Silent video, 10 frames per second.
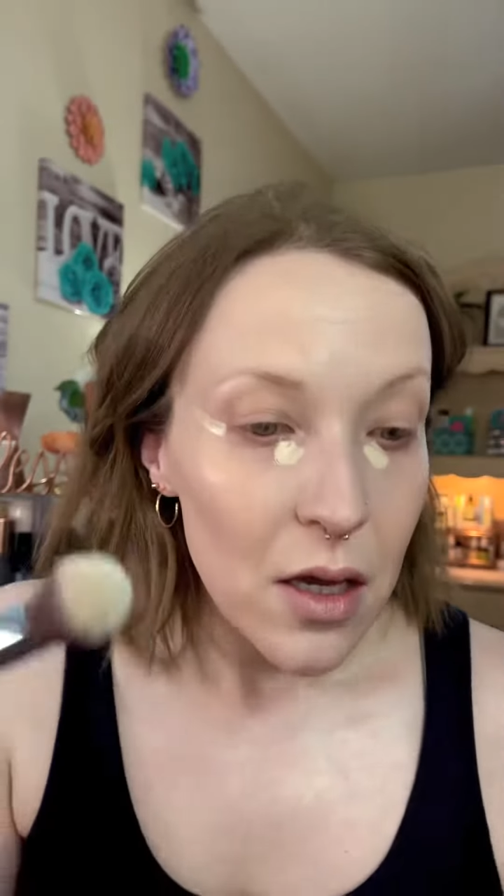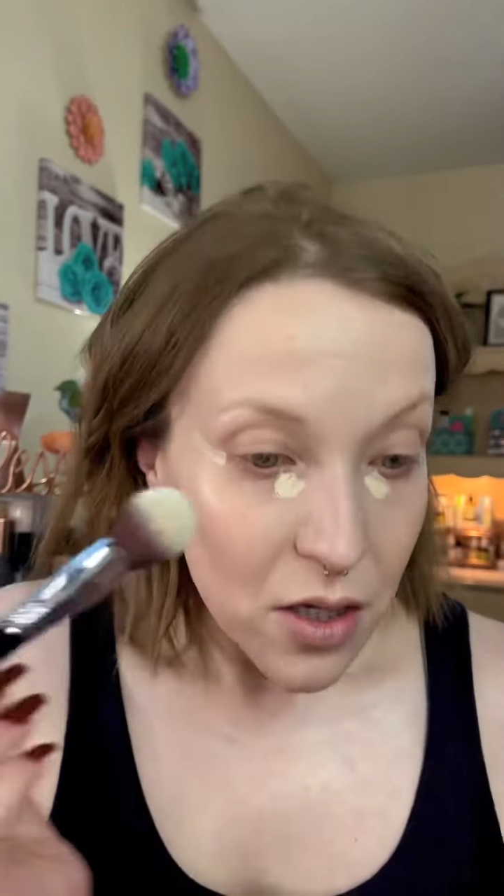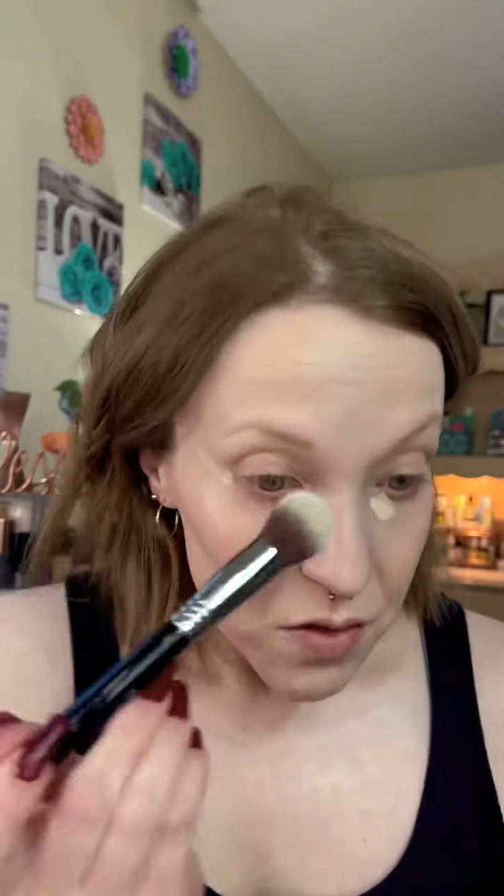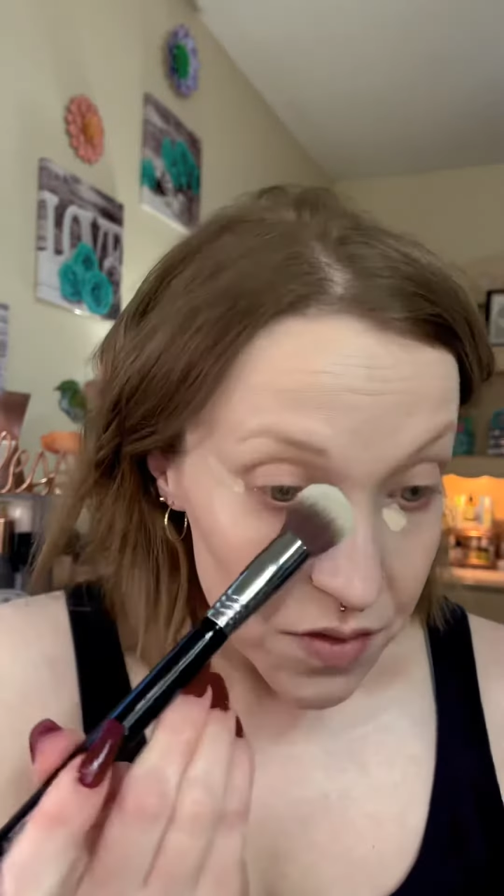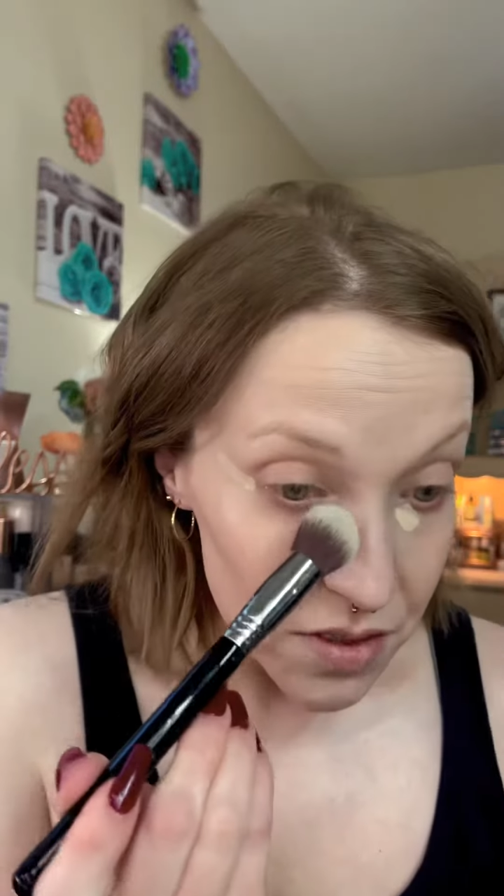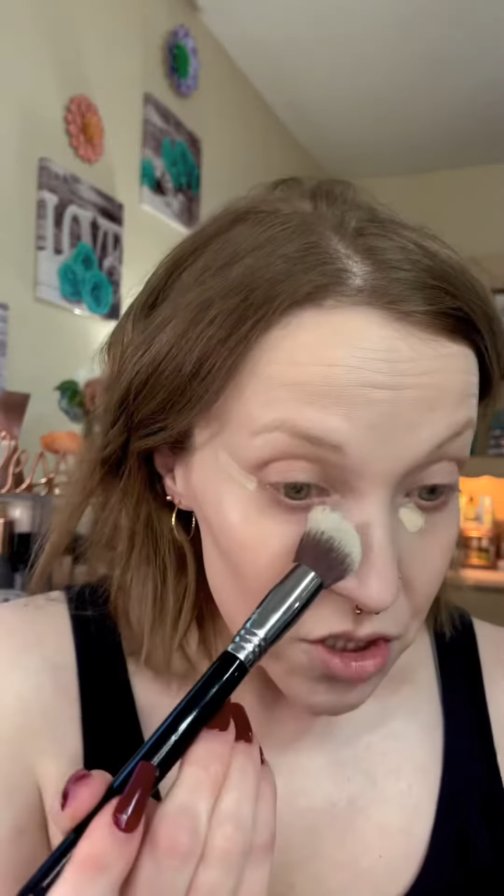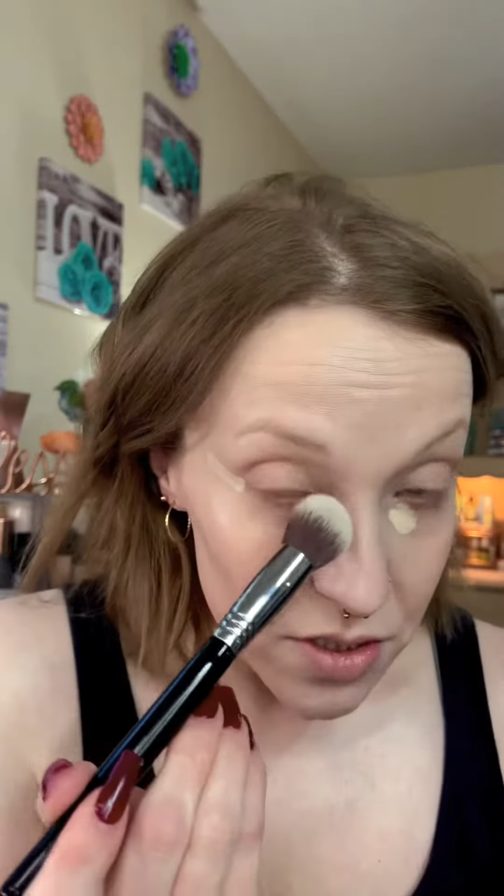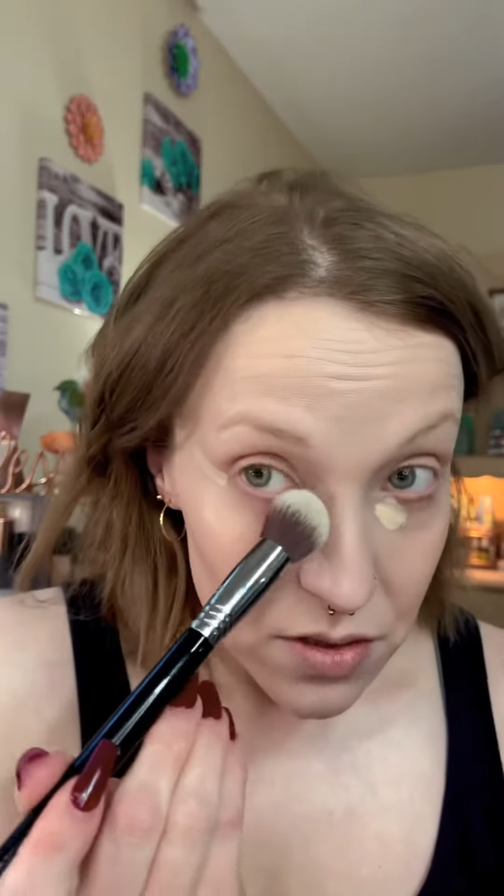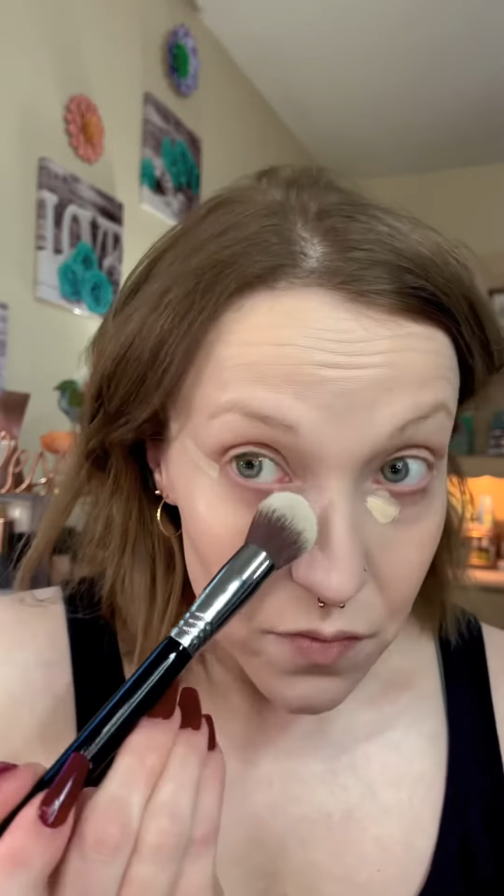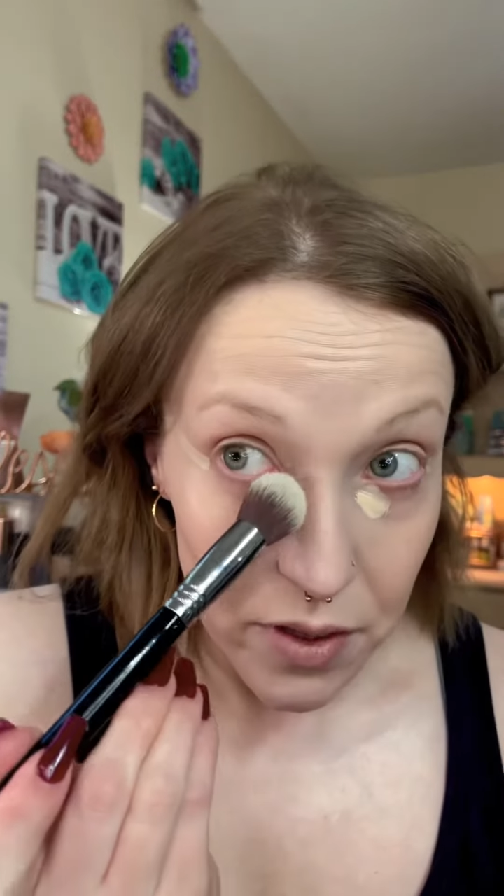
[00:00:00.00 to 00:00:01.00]
So this is
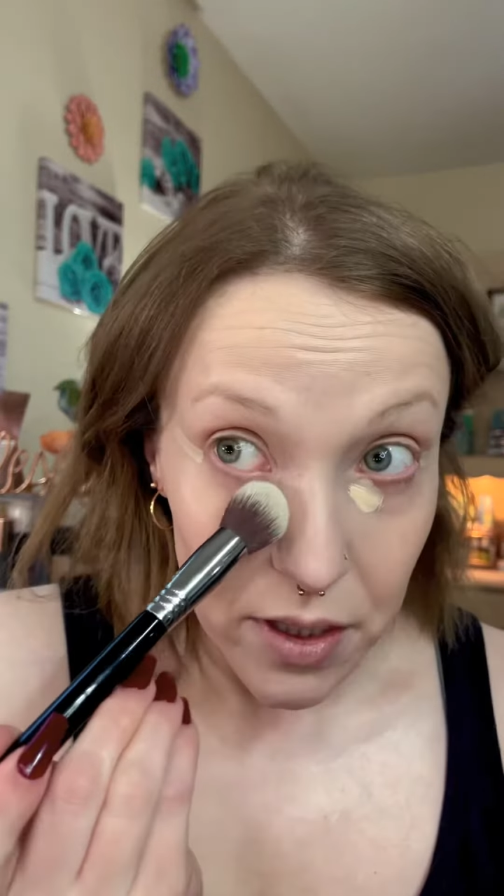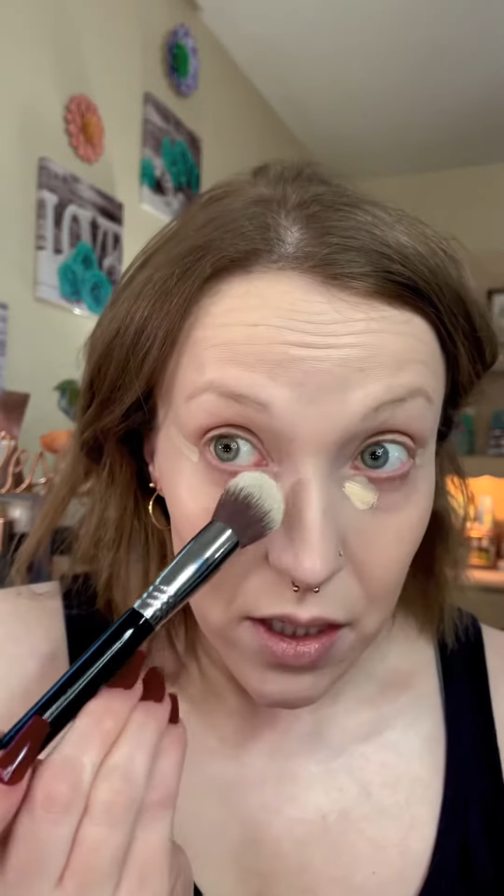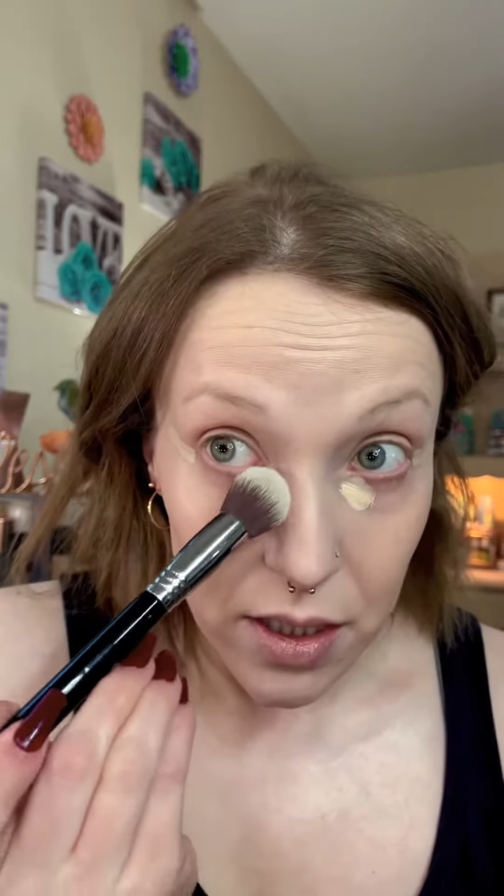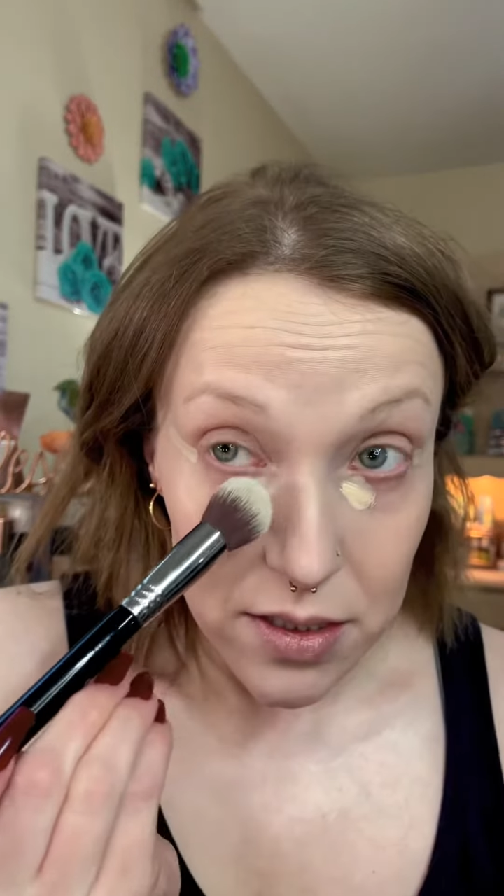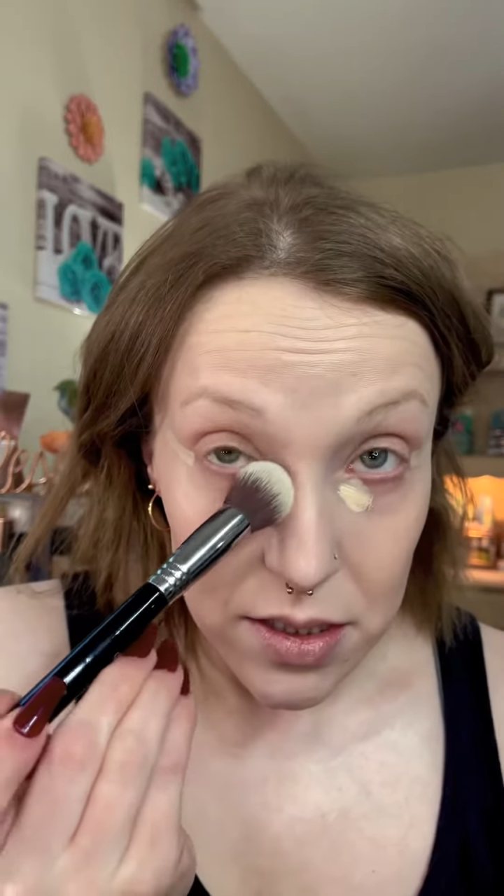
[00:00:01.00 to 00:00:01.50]
just a really nice,